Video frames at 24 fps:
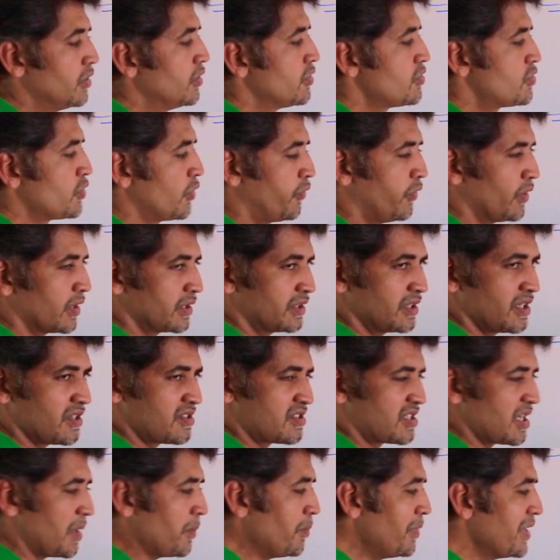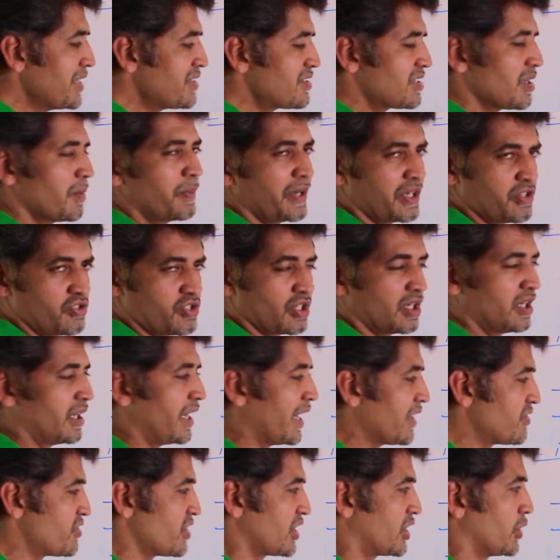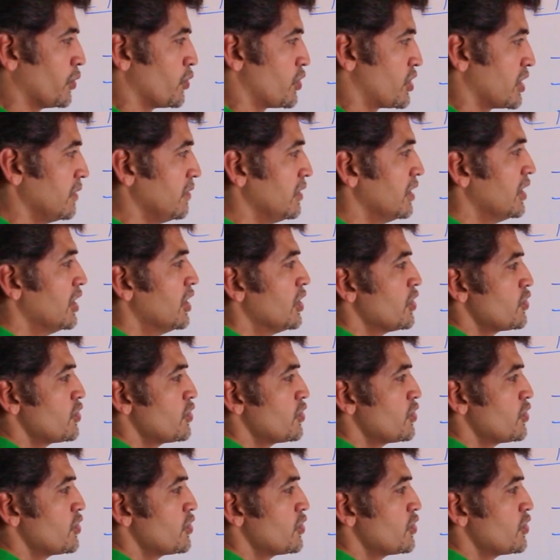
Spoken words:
So for the step-by-step execution,